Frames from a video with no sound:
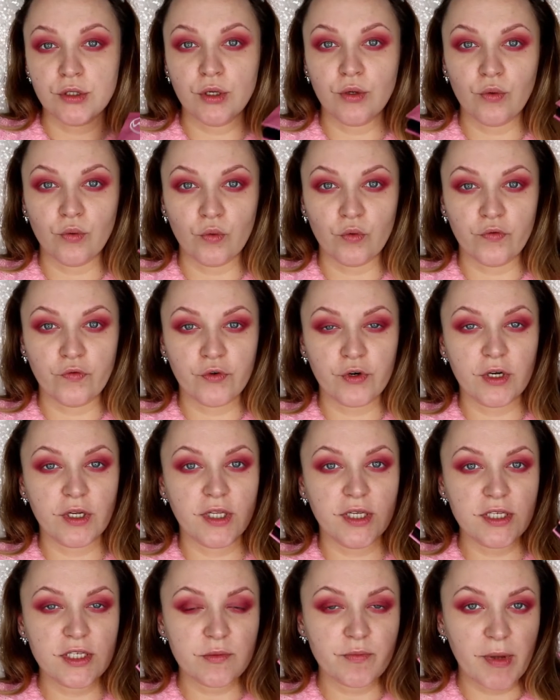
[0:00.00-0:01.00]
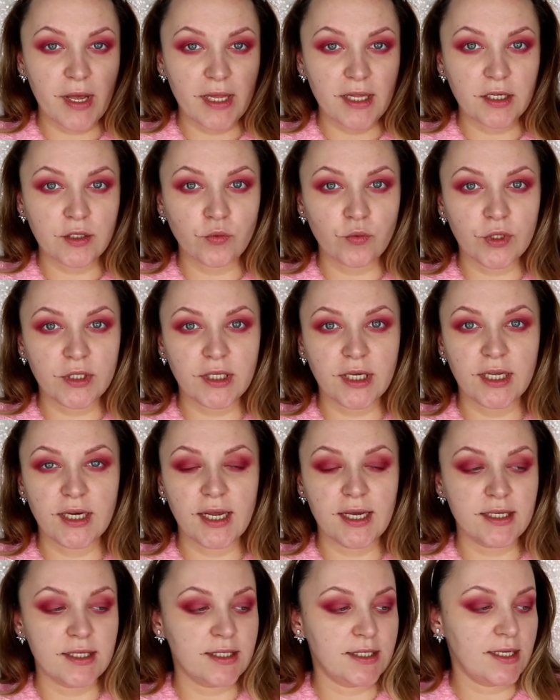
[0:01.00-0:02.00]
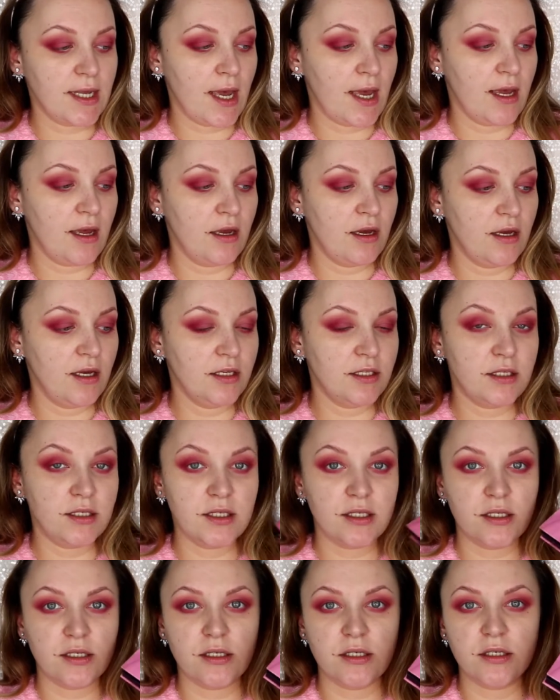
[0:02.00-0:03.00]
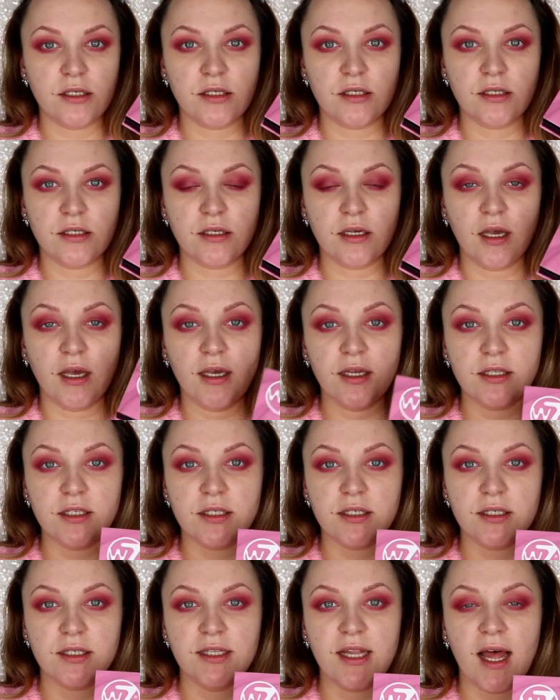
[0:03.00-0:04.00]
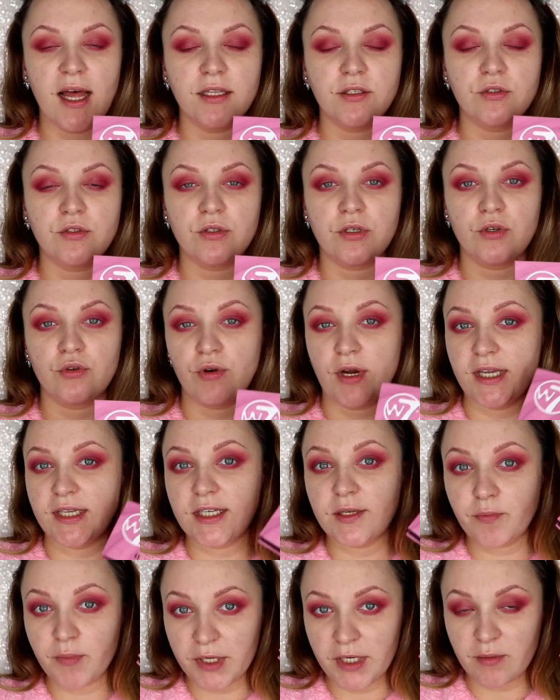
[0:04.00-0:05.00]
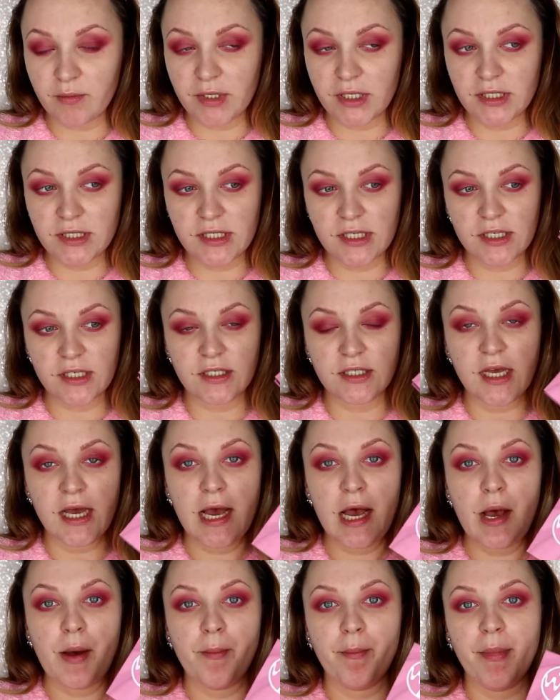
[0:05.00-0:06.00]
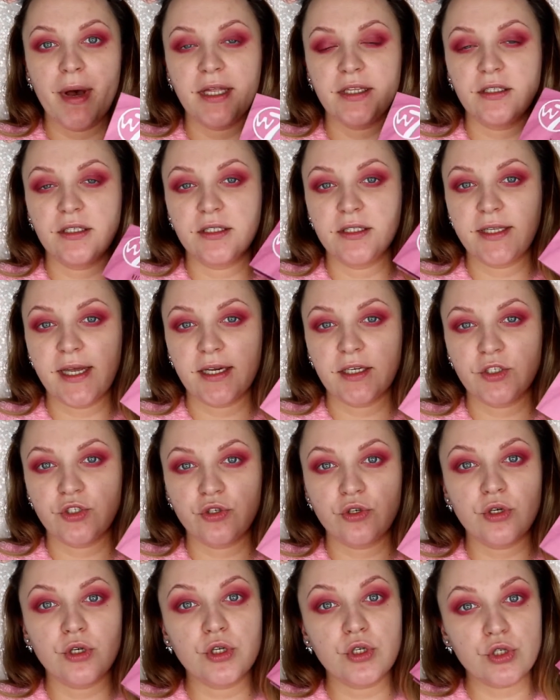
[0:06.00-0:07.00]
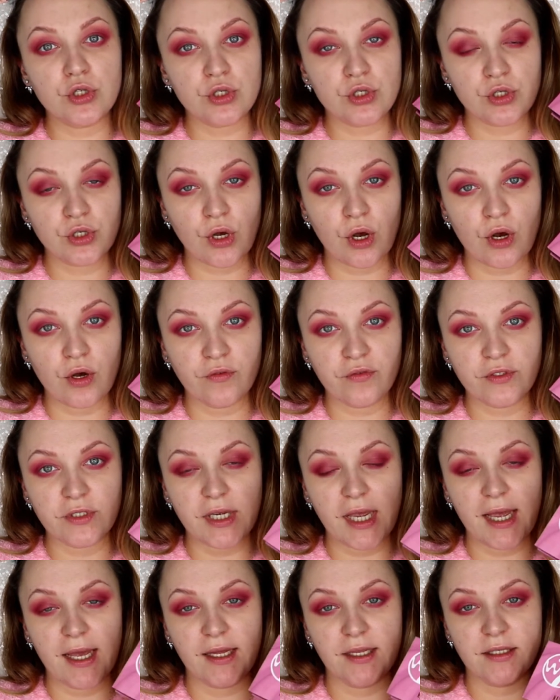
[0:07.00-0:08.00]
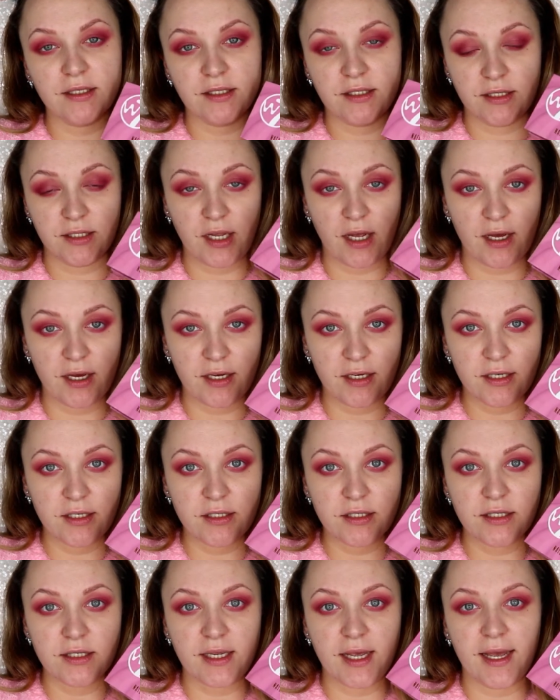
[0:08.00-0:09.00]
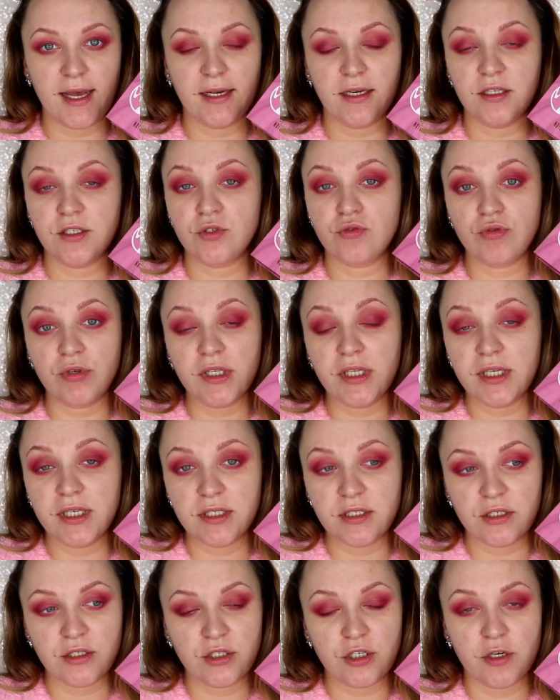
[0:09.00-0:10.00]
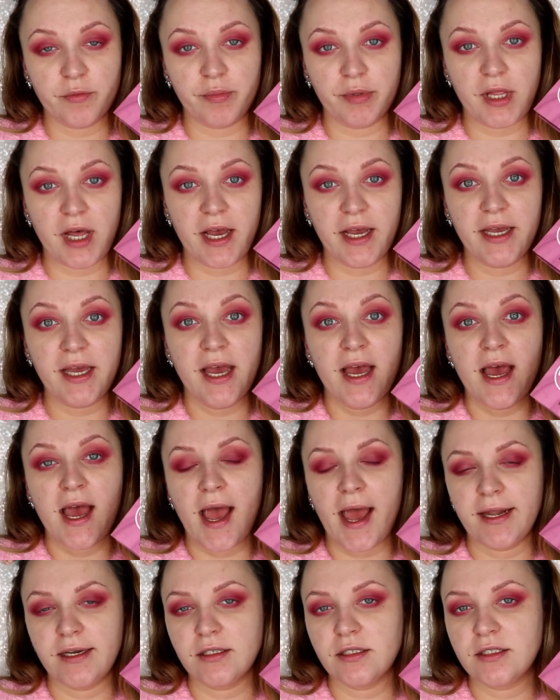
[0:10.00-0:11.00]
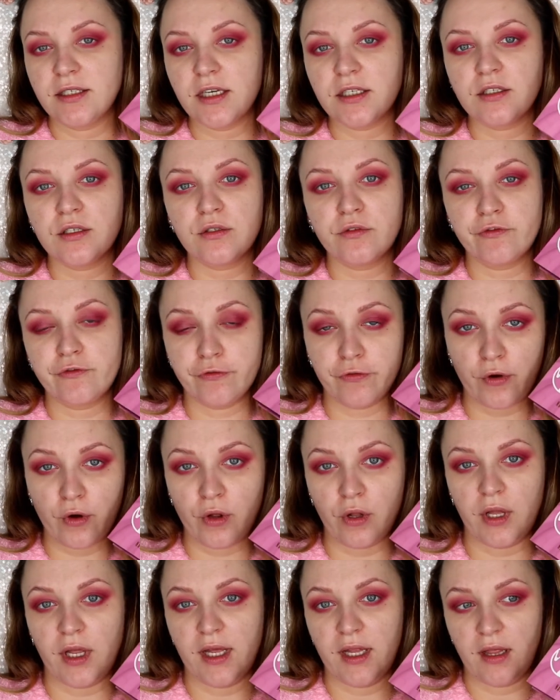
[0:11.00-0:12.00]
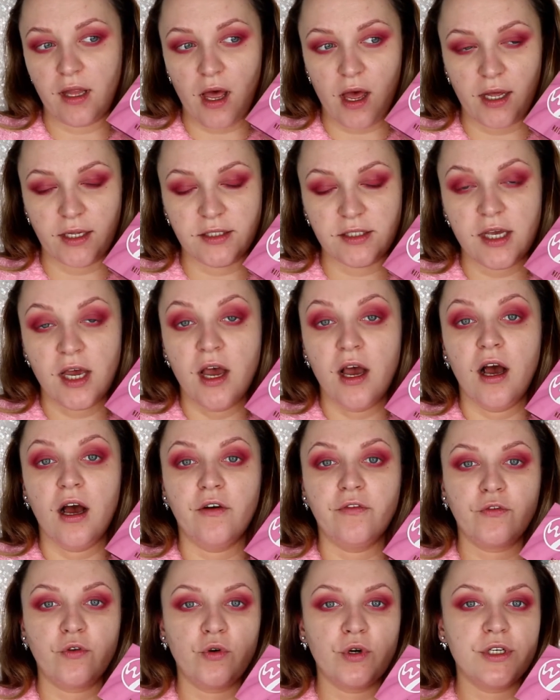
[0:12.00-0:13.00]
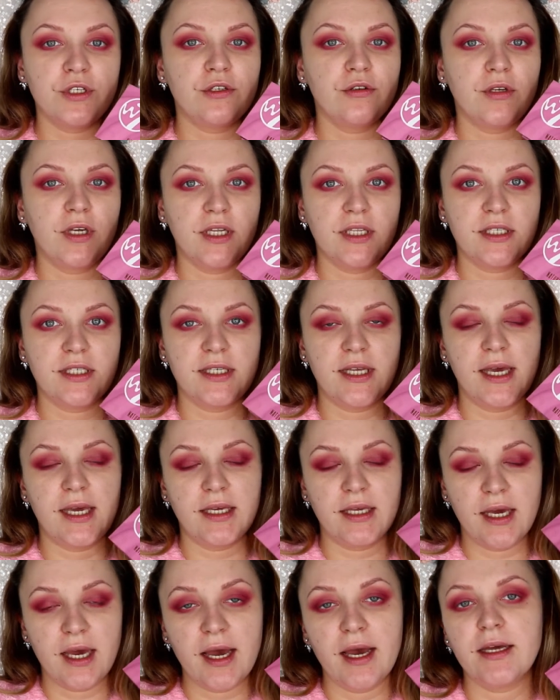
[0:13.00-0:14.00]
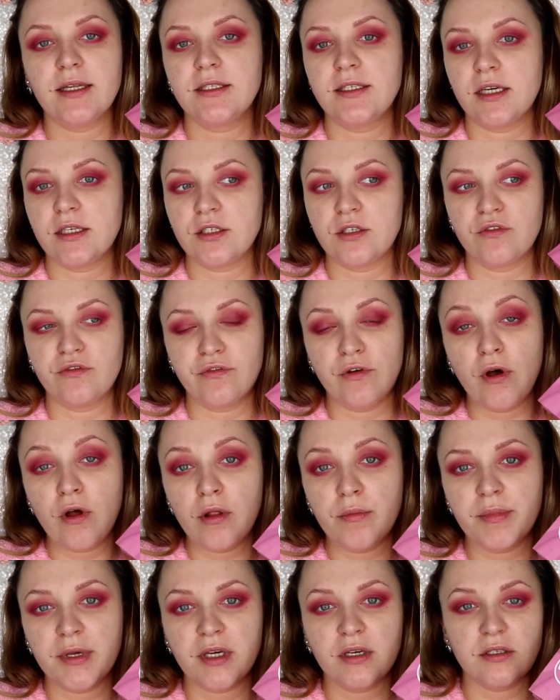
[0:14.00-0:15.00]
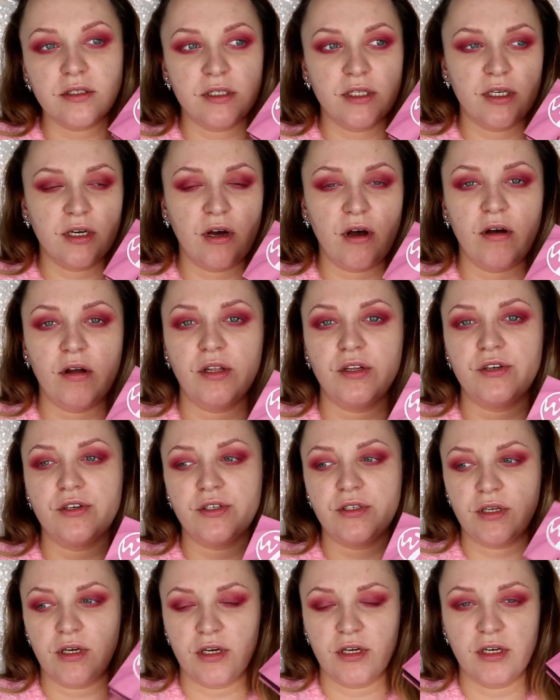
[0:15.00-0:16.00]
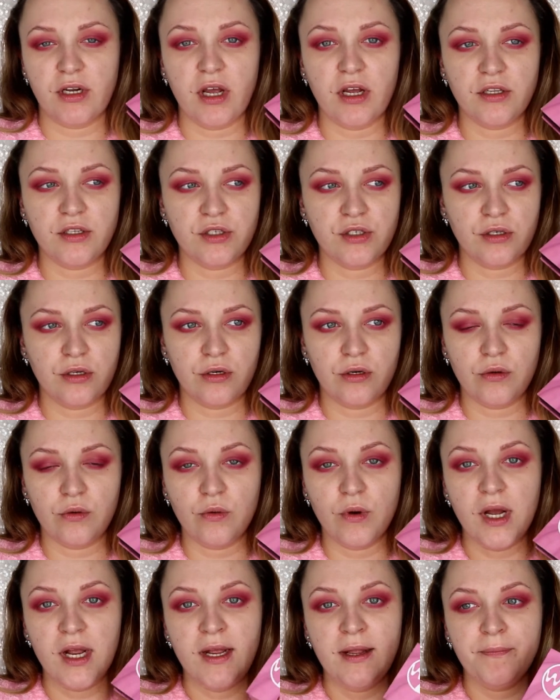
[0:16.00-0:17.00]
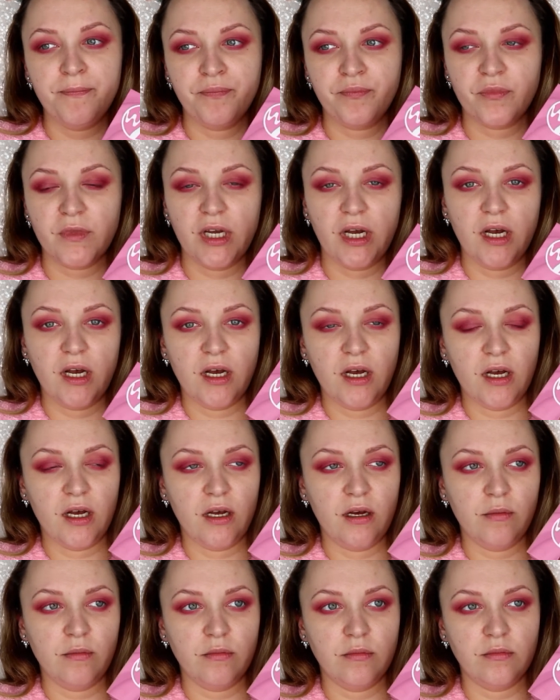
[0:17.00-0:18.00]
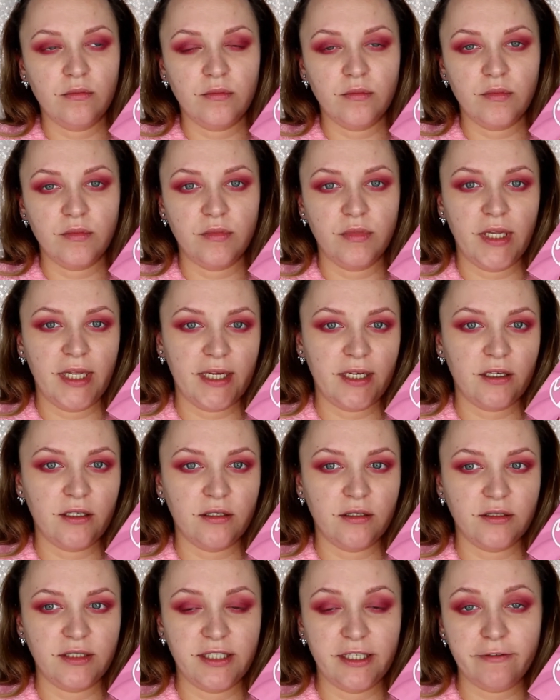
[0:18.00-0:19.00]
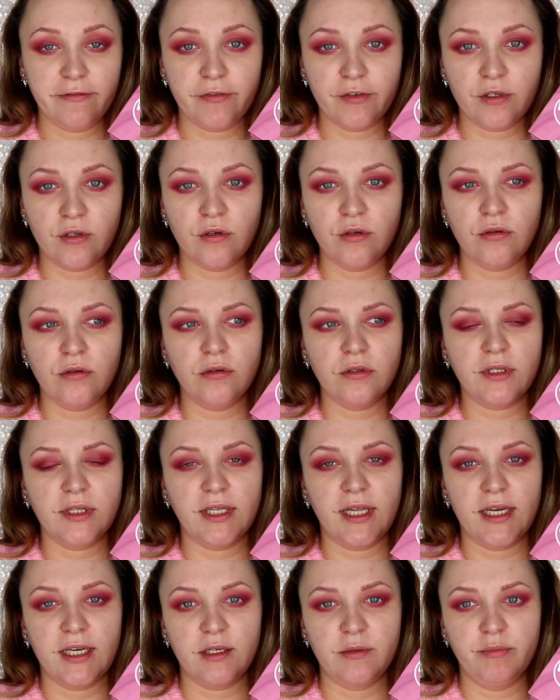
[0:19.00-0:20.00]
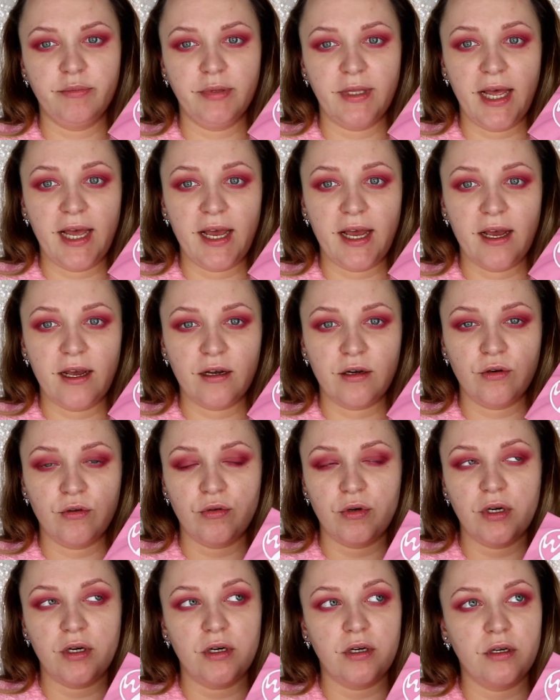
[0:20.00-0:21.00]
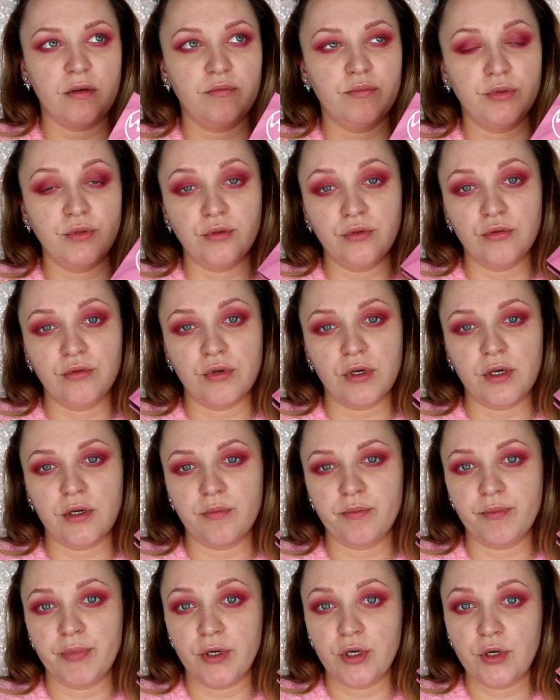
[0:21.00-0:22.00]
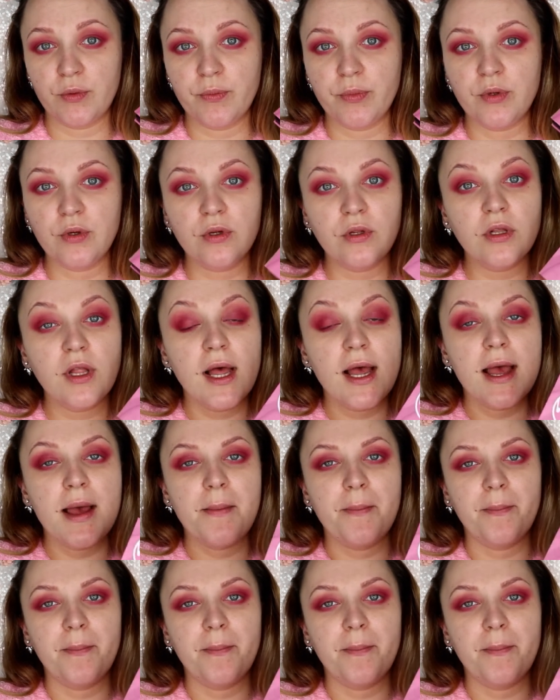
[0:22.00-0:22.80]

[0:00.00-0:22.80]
So for this palette, what can I say? It's not crazy pigmented, but the texture is soft and nice, and it's really easy to apply, and it doesn't fall a lot. Of course, you can say, yeah, it doesn't fall because the colors are not so like difficult, like black or blue or purple,